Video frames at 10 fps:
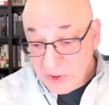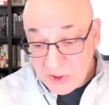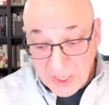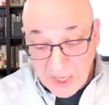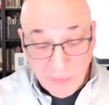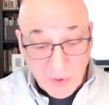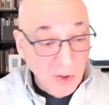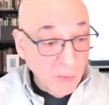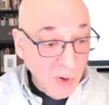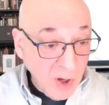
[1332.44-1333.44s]
this app
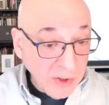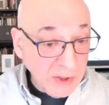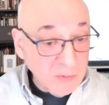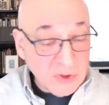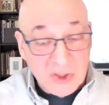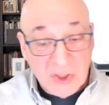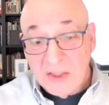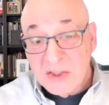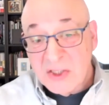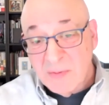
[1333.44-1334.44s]
called Walling, which is
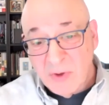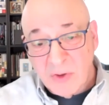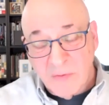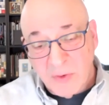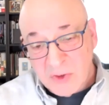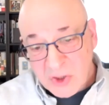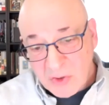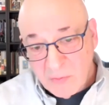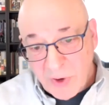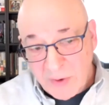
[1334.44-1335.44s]
again similar. You've heard
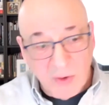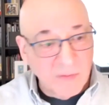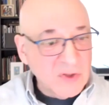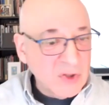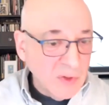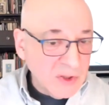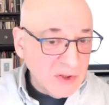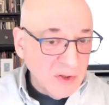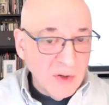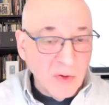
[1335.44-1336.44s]
probably heard of
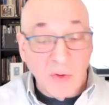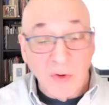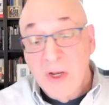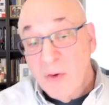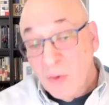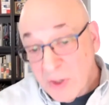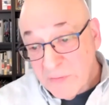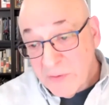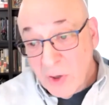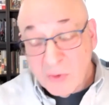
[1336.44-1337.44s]
Scrintal or or
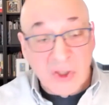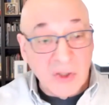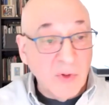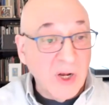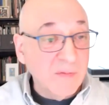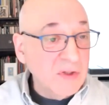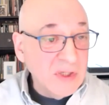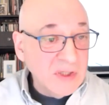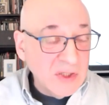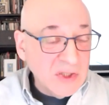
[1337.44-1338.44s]
even Notion, whatever. It's
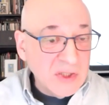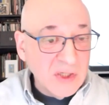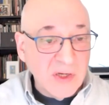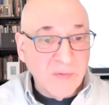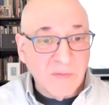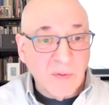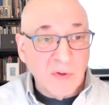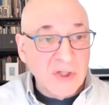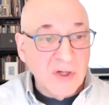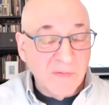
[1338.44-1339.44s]
a, it's just a different
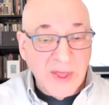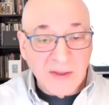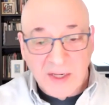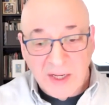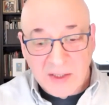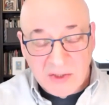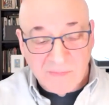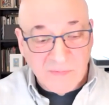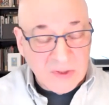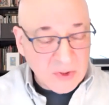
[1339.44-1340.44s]
version of that that has some
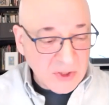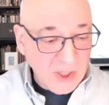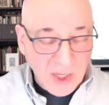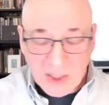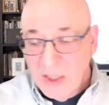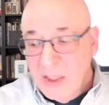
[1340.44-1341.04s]
features I like.